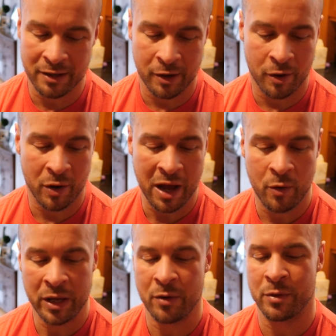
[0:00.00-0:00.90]
you know,
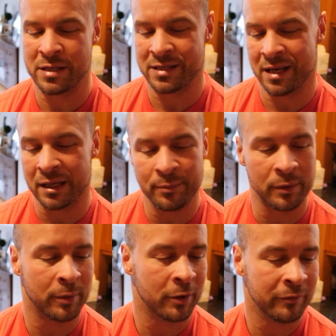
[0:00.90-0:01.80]
how can we set up
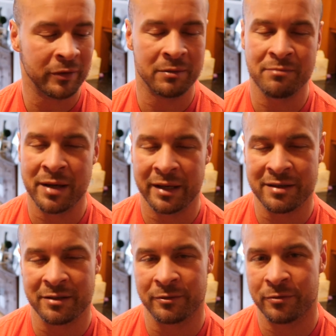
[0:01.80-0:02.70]
the perfect
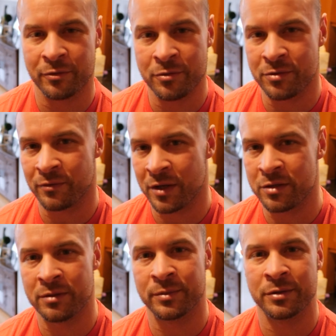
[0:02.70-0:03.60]
mix of fruits,
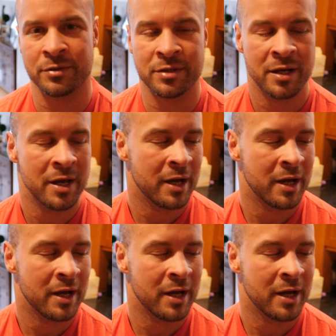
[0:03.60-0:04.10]
vegetables,